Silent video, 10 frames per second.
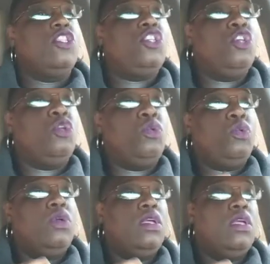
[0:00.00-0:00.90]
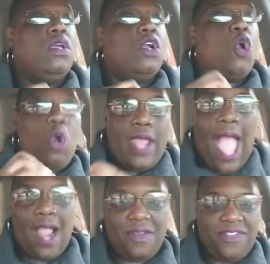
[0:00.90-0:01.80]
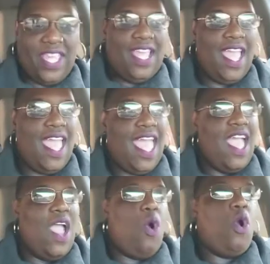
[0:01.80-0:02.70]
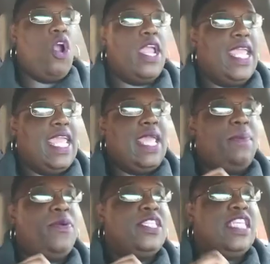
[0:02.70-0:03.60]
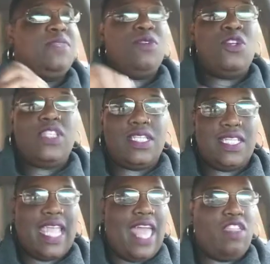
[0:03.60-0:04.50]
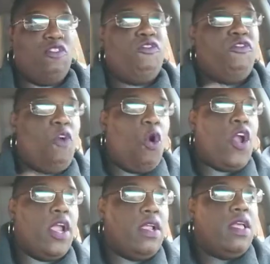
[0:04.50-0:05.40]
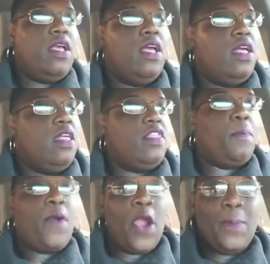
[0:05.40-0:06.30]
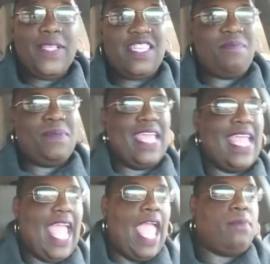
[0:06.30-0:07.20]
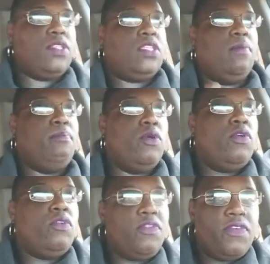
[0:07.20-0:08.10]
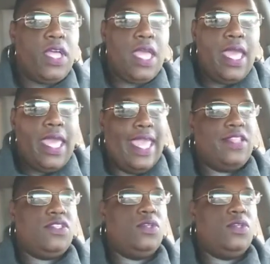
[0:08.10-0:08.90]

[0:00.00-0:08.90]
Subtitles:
to choreography, or he puts his music together for the purpose of being able to move and